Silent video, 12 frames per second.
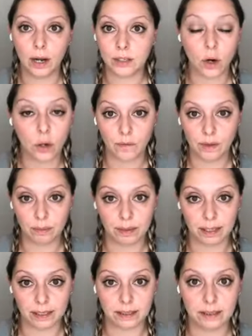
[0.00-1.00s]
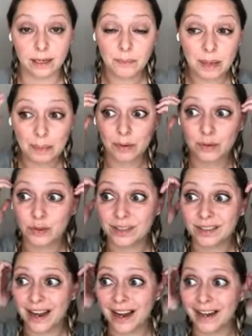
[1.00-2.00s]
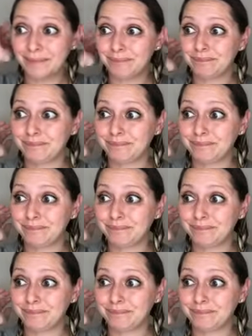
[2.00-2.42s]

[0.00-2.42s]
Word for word: it's all over the place. Some people are just not,